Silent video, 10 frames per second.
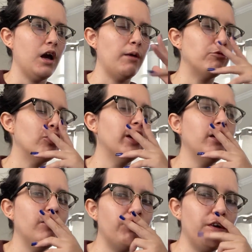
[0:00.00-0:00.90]
I'm
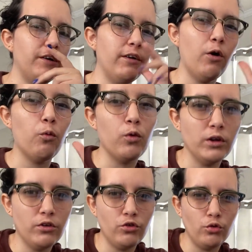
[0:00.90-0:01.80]
trying to figure out
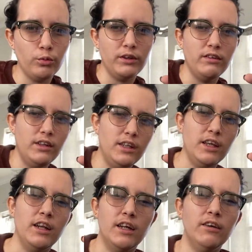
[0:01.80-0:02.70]
what to do with
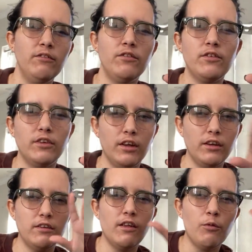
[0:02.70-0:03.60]
DNFs
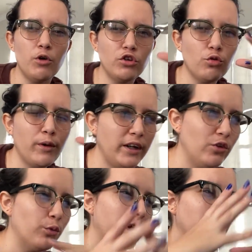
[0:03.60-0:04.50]
because I want
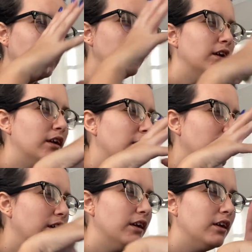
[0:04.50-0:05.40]

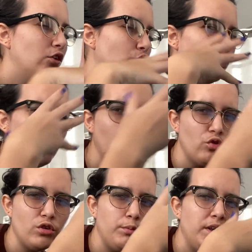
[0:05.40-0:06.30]
2022
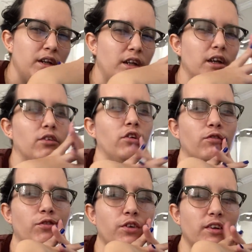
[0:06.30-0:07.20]
to be the year
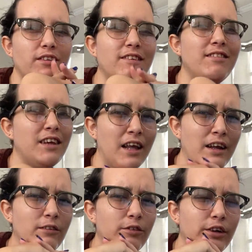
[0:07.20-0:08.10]
of
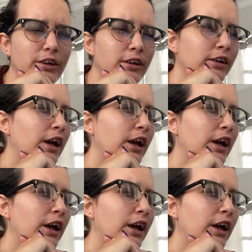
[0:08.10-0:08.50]
DNFing.